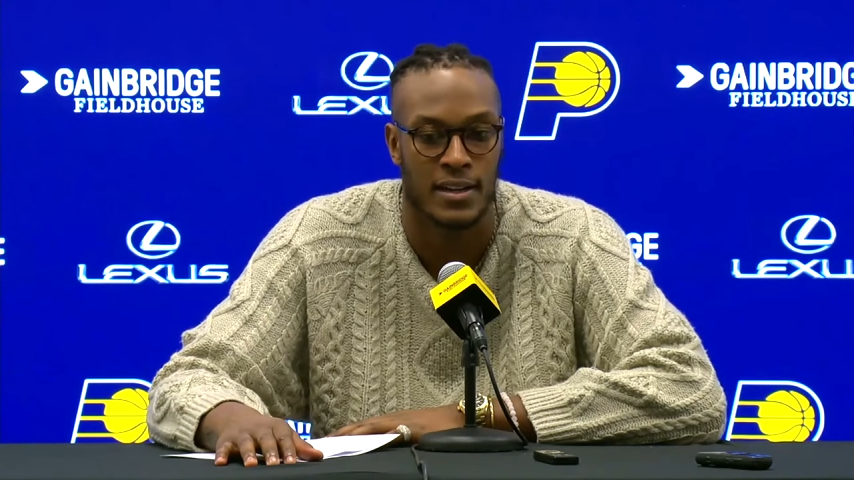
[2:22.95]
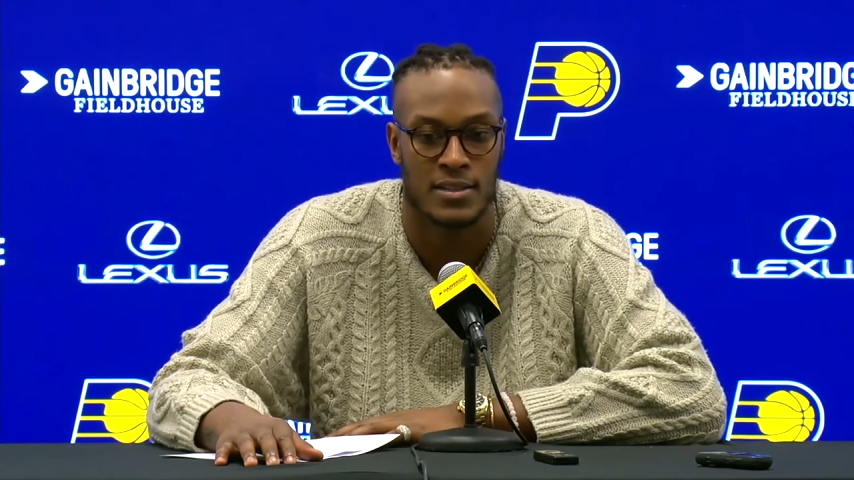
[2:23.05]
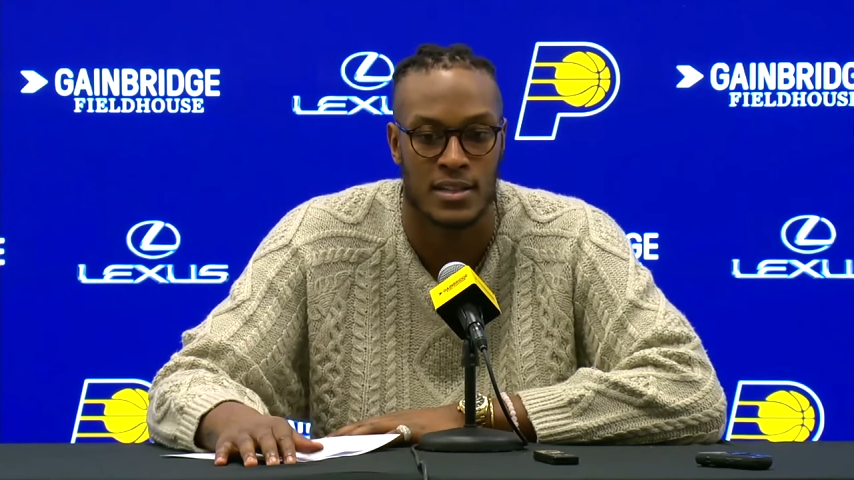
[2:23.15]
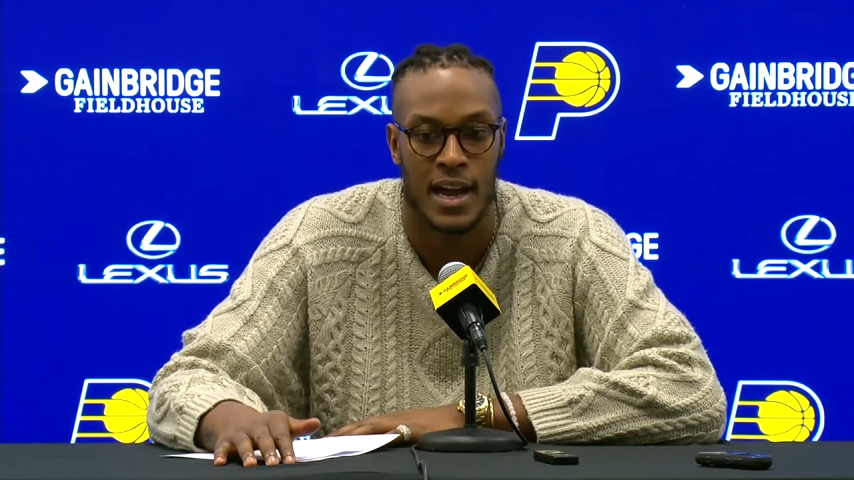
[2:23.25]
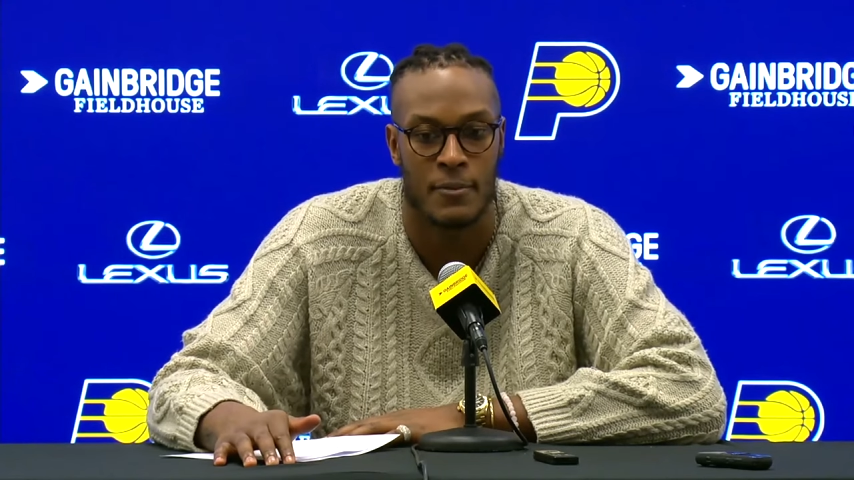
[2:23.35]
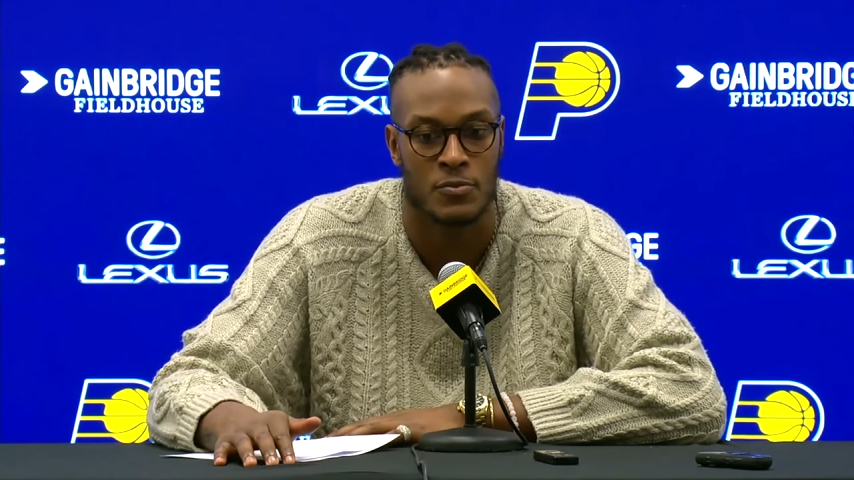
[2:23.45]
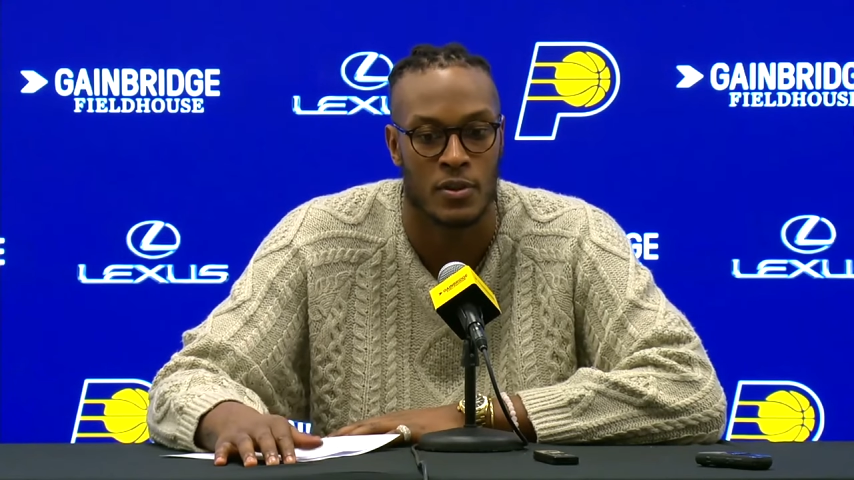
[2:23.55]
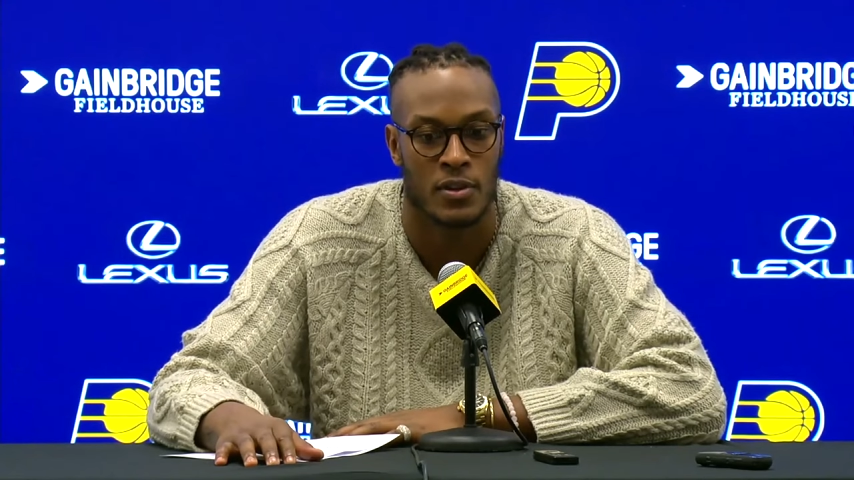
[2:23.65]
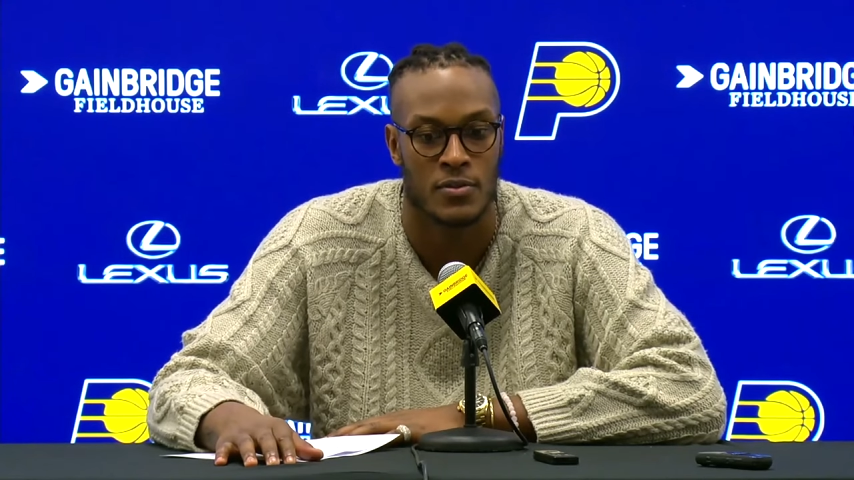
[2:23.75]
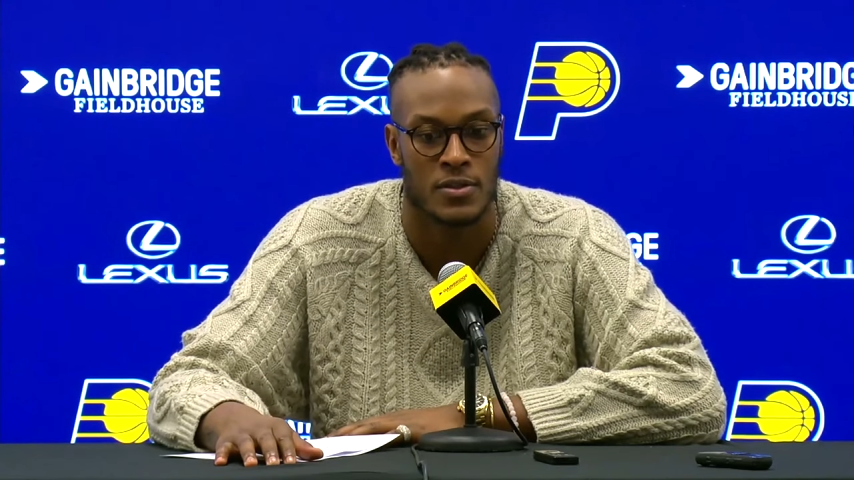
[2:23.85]
And tonight was one
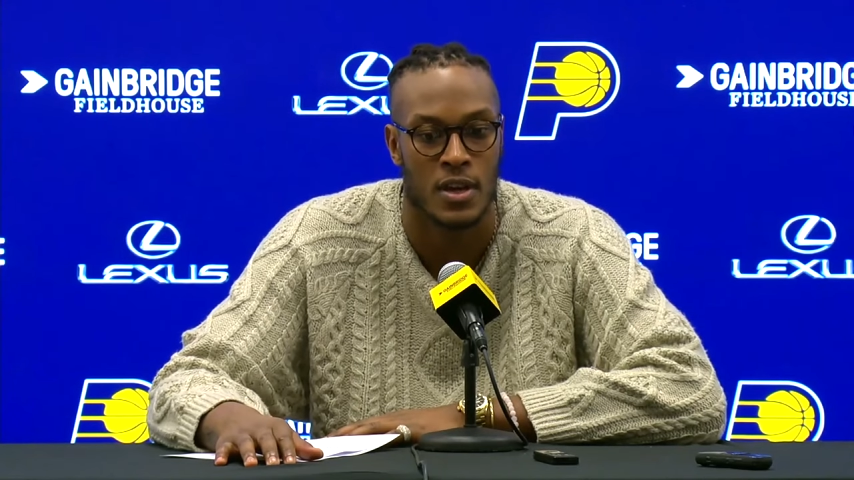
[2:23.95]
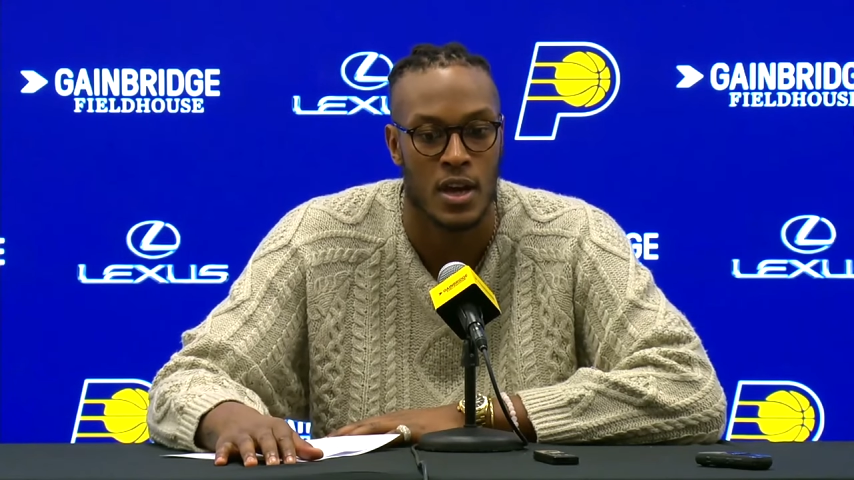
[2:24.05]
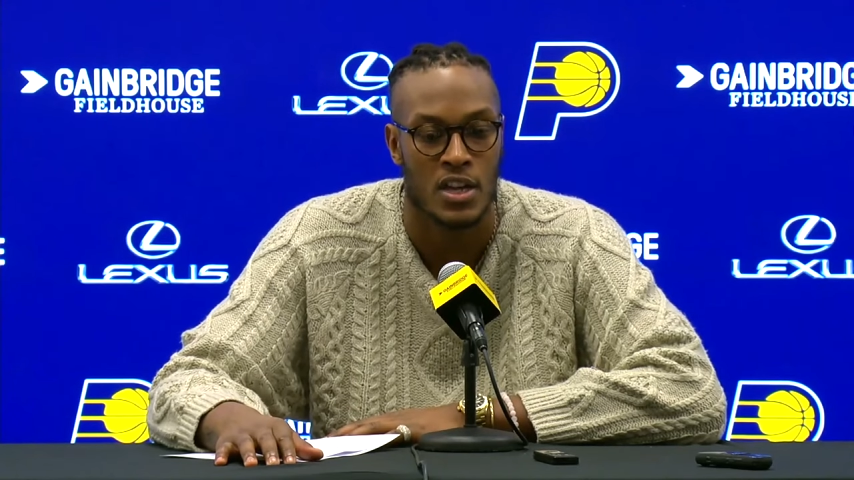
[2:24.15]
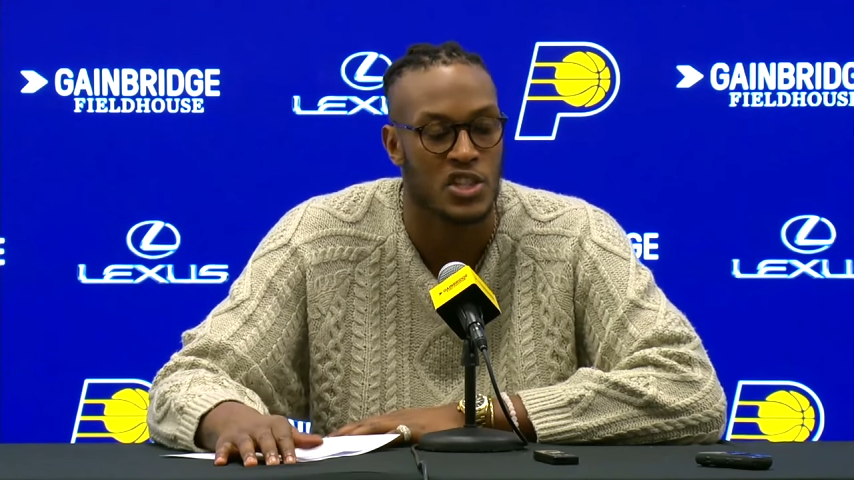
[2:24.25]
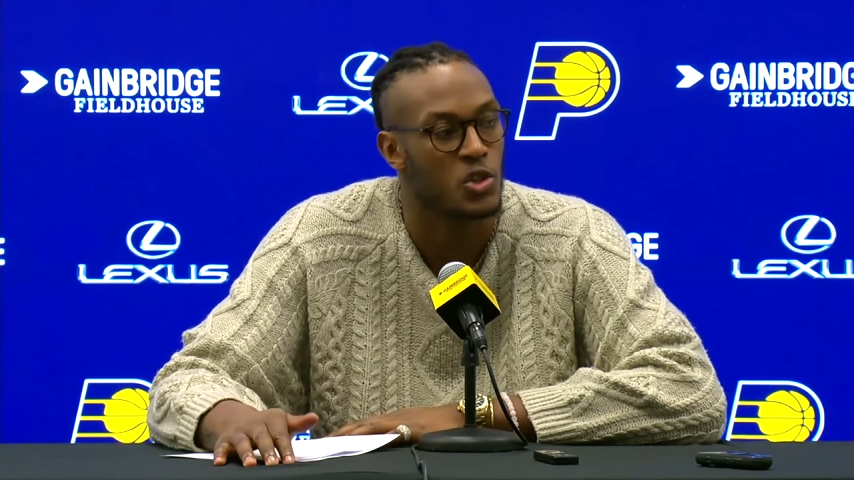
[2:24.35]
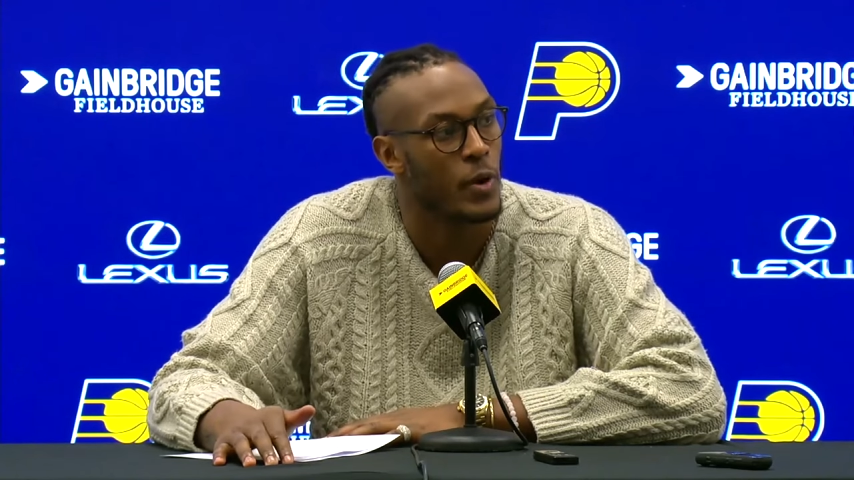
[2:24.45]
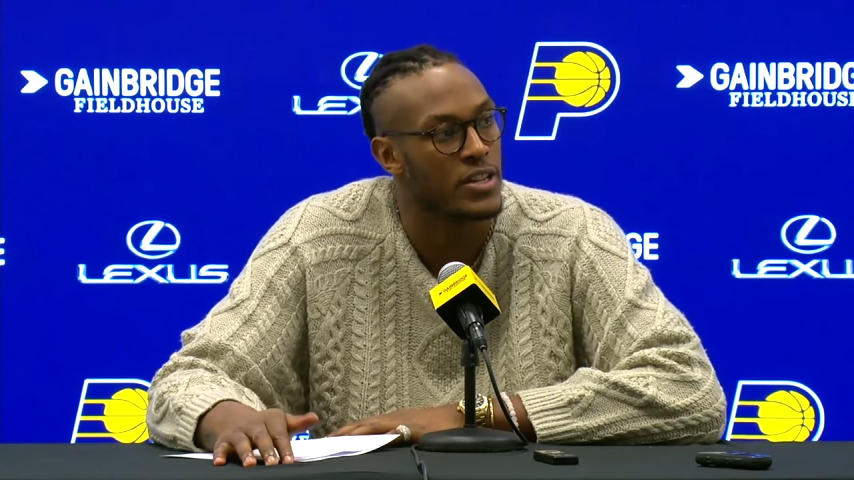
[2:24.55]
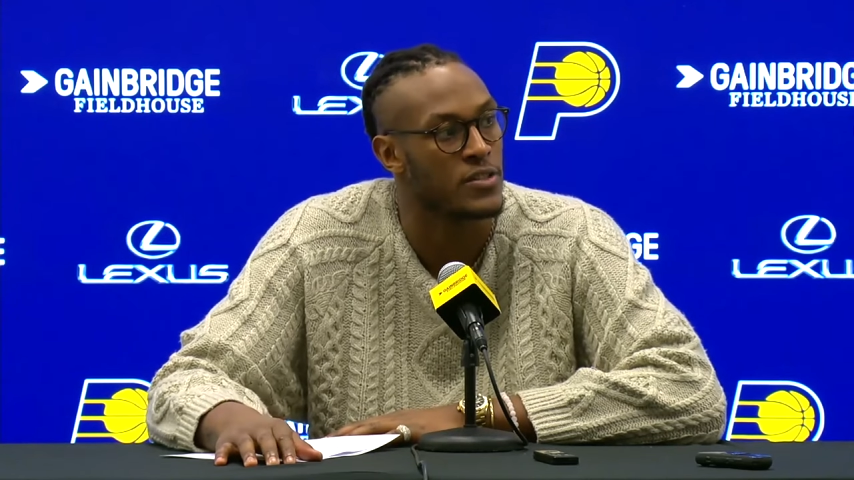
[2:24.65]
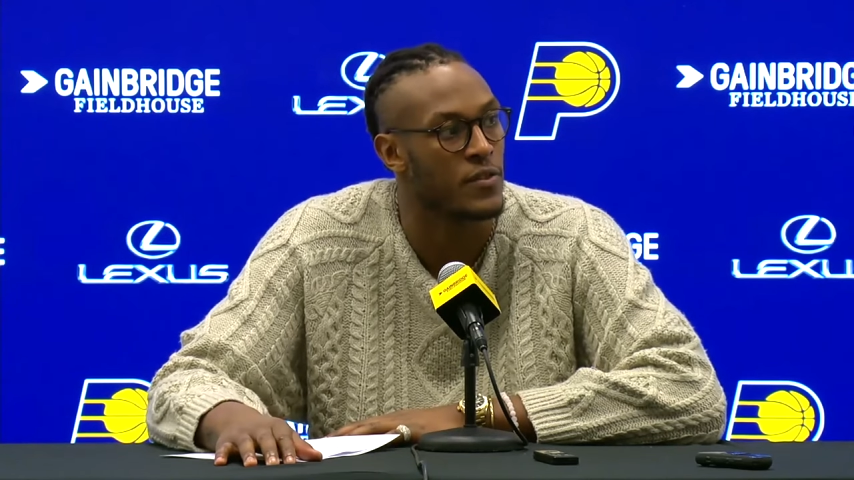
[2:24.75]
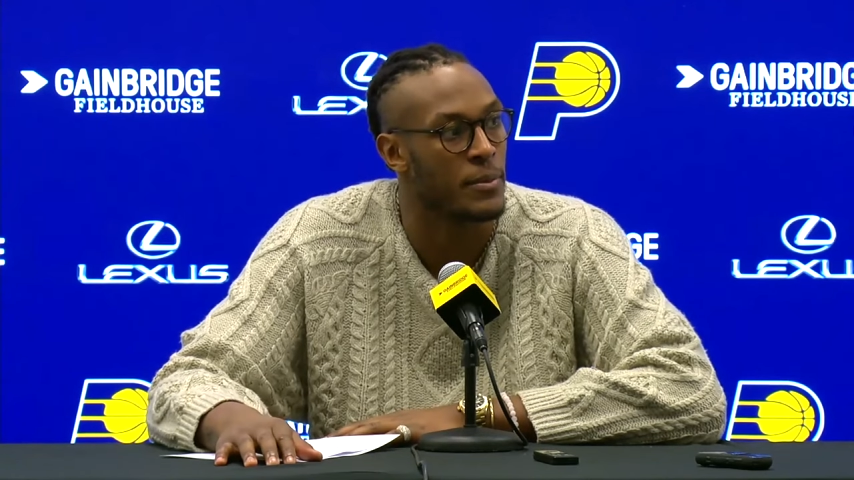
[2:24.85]
of those
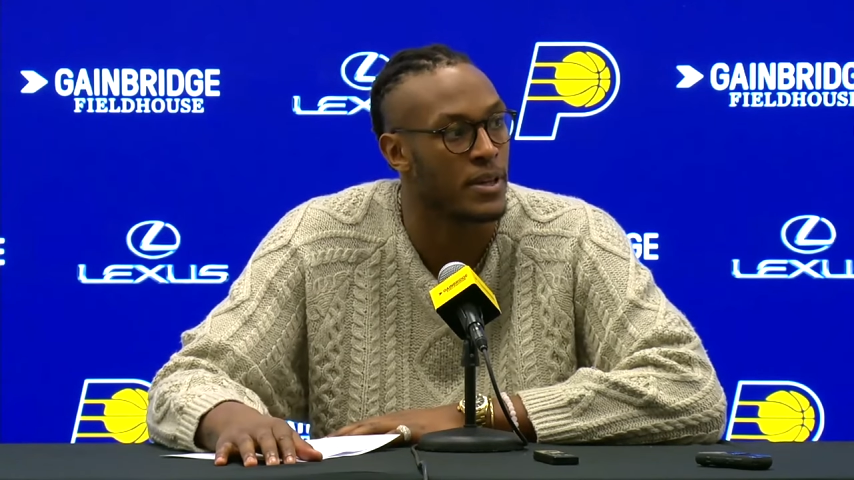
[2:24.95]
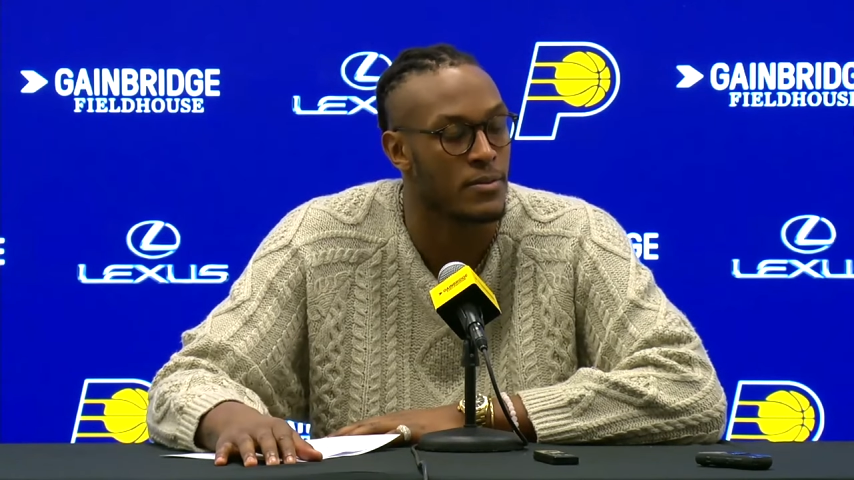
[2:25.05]
situations for me.